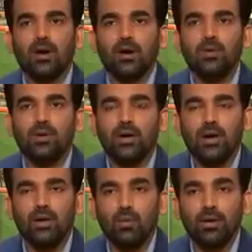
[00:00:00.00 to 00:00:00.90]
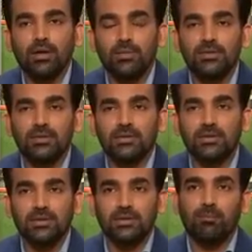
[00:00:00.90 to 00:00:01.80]
crowd. World Cup
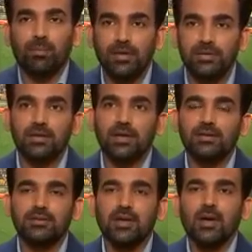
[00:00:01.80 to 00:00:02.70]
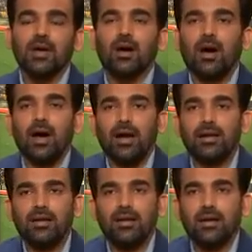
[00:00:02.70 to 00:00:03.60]
is a big stage.
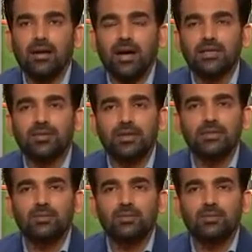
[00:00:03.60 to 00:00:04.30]
And as far